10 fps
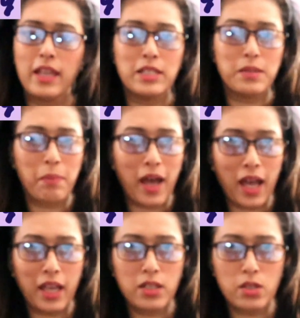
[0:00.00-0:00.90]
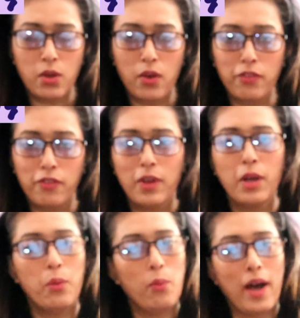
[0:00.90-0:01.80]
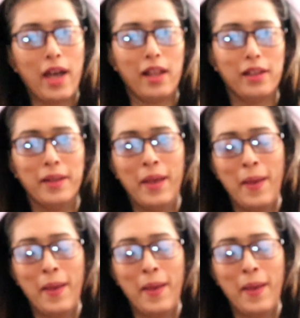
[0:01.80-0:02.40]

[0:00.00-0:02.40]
in spite of, while.